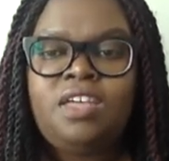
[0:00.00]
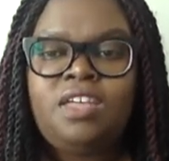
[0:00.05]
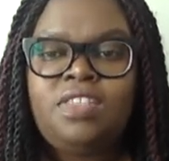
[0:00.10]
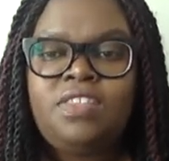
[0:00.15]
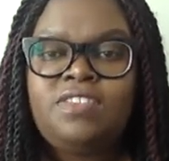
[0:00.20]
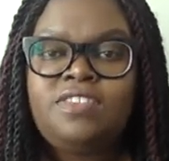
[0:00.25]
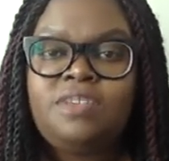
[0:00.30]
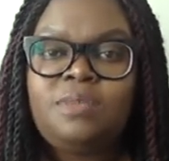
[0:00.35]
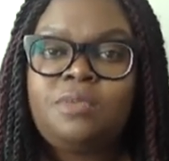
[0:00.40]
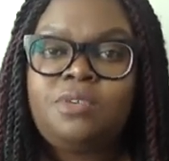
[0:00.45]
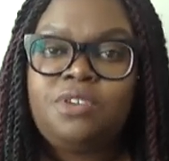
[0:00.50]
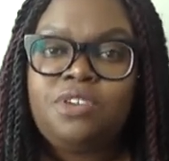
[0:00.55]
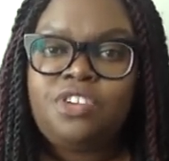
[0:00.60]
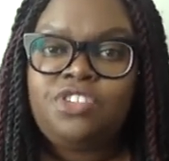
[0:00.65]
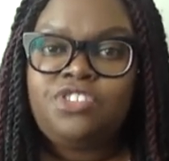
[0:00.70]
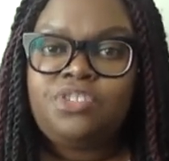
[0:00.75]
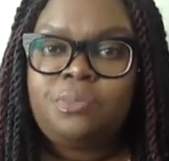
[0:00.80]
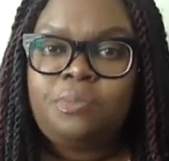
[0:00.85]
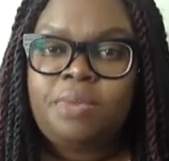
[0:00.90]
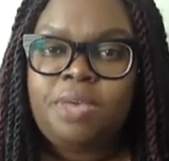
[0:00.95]
This
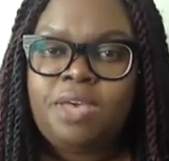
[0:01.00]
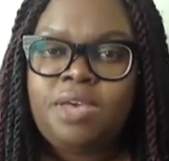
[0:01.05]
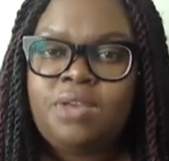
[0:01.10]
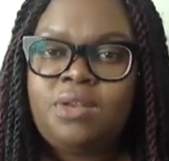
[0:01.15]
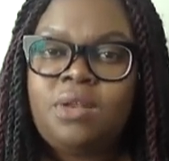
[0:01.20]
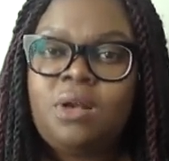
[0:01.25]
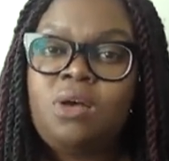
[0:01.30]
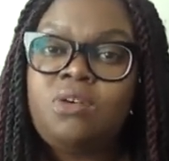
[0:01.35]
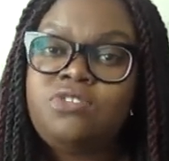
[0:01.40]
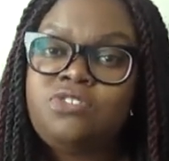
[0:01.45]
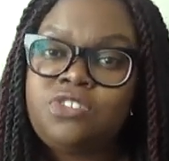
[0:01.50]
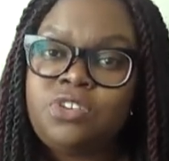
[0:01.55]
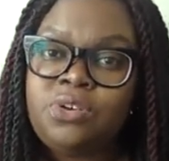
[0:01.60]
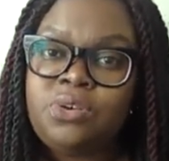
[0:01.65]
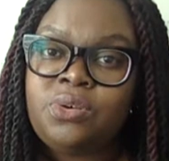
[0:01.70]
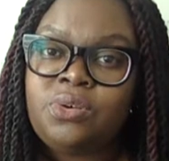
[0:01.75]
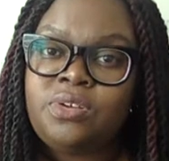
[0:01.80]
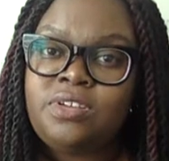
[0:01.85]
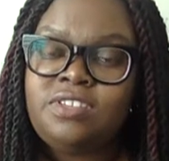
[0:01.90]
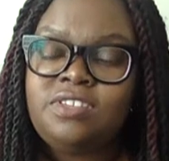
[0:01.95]
immigration ban
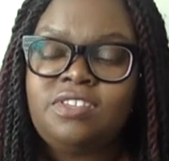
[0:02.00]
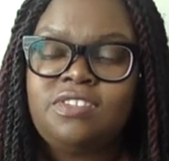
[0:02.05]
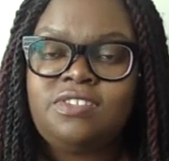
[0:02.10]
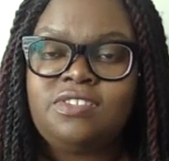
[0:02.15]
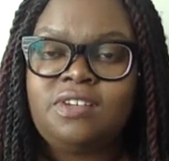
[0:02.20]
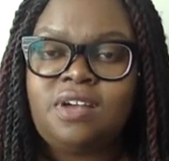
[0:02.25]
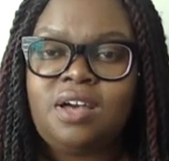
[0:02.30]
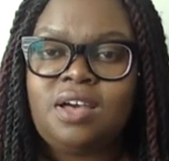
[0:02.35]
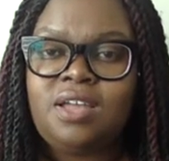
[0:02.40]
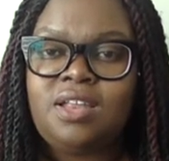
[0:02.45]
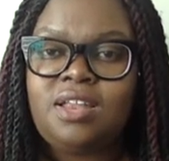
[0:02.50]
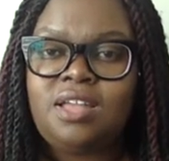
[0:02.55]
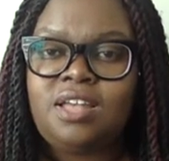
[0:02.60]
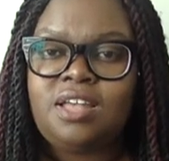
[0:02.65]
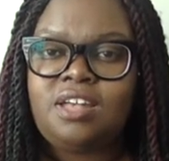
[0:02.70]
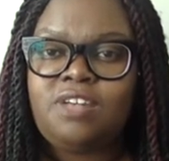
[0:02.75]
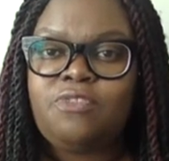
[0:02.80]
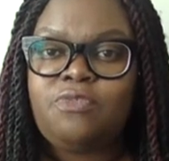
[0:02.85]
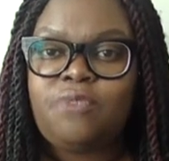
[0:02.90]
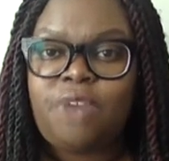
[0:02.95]
also does not
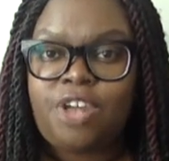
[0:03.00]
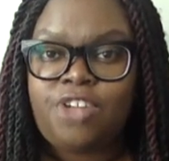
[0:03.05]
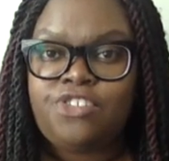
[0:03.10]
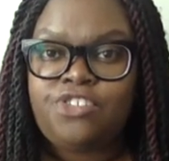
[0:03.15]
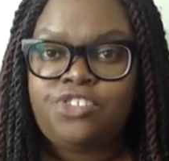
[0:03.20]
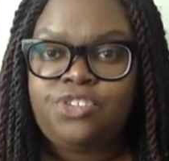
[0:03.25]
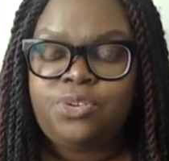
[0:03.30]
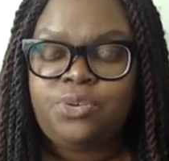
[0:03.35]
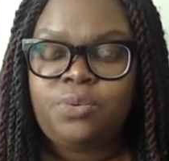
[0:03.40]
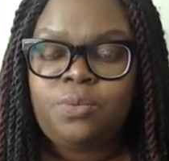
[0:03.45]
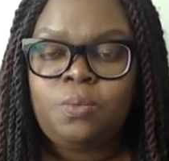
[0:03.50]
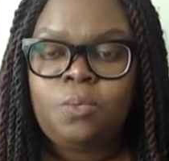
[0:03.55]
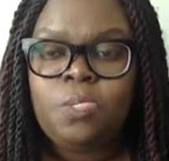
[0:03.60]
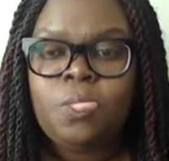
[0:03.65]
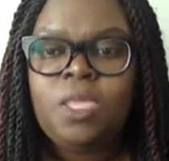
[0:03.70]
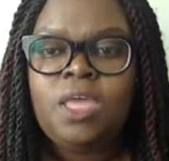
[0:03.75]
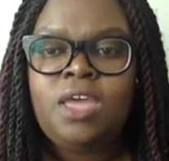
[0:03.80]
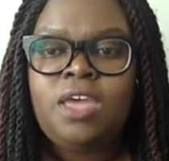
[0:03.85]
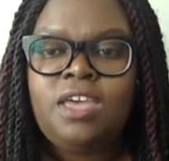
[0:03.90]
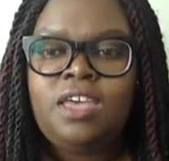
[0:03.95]
affect you
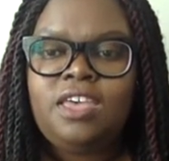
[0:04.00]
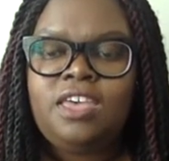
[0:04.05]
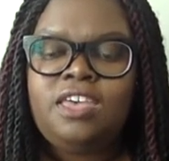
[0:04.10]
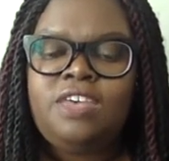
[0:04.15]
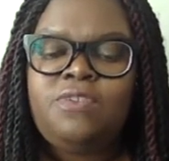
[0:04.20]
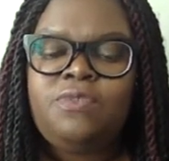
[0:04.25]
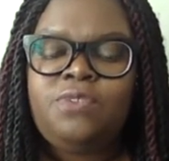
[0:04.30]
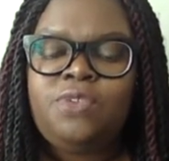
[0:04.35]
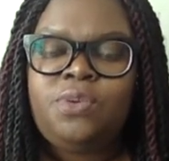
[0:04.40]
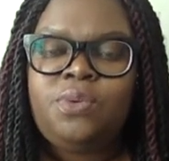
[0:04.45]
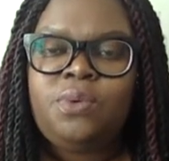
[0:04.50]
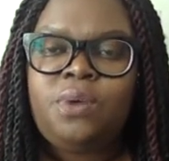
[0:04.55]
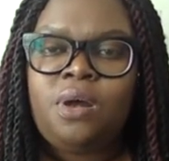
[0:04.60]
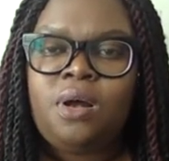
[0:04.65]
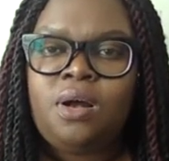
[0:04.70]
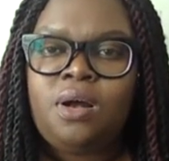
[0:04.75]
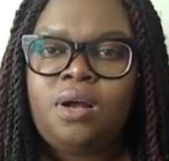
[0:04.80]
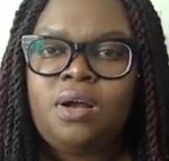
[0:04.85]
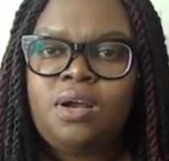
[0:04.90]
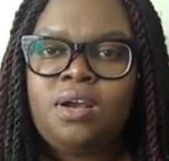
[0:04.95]
if you
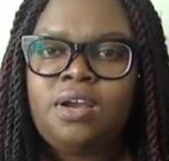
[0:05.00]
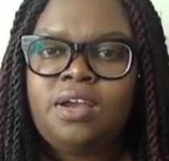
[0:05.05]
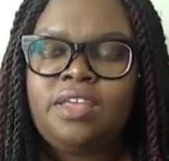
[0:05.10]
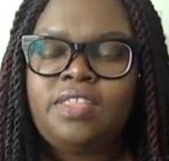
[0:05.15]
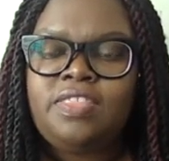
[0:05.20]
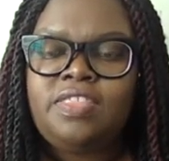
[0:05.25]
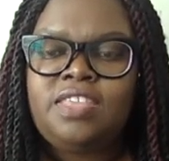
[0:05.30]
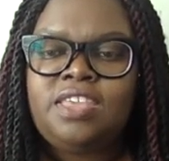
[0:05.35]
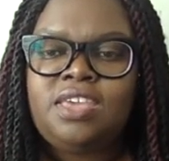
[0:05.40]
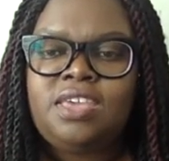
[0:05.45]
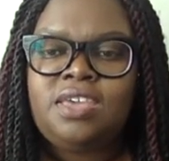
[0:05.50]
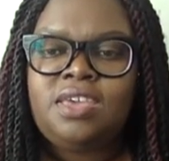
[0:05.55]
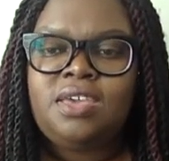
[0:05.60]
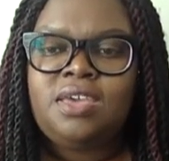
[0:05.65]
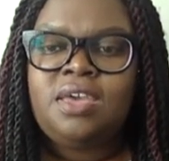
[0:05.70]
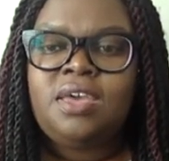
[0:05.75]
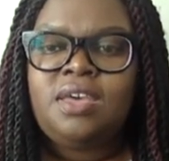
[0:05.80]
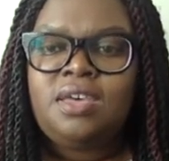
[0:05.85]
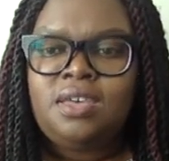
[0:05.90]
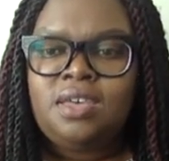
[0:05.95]
are
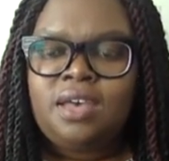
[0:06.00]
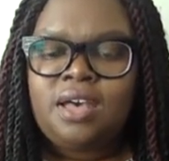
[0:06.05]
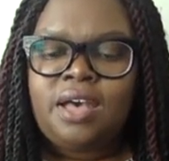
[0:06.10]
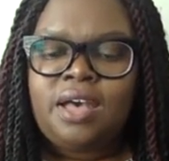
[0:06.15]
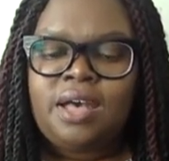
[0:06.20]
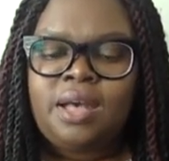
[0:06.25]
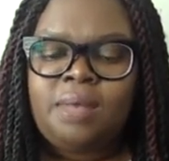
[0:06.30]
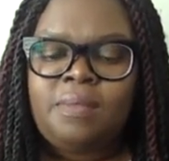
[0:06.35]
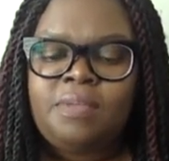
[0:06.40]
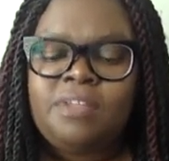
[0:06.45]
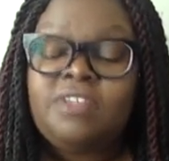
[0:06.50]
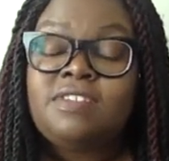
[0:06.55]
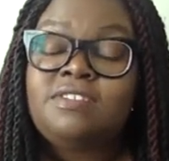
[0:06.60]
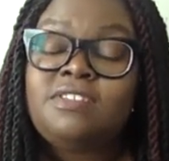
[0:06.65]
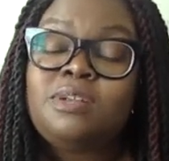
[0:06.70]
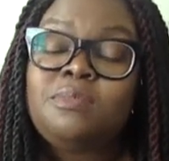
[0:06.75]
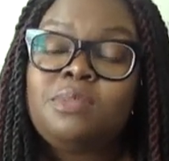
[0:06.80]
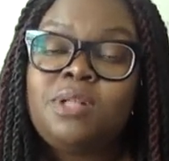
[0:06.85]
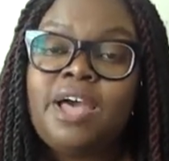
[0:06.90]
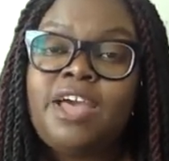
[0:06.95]
the it
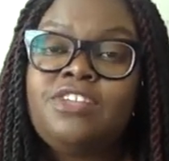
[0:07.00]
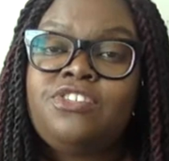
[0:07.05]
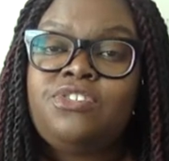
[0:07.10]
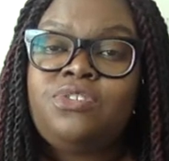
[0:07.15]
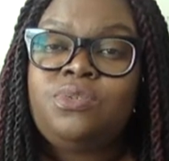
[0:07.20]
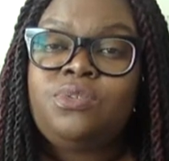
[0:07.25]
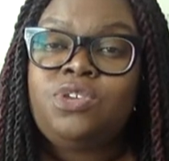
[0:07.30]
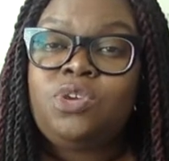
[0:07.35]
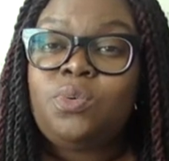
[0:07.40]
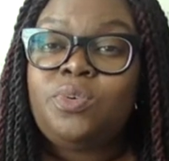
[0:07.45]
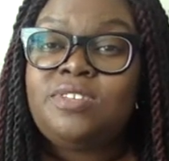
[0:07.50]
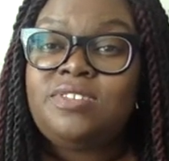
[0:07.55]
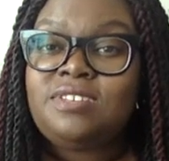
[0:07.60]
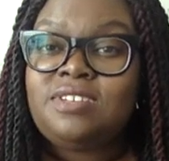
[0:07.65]
doesn't apply to U.S.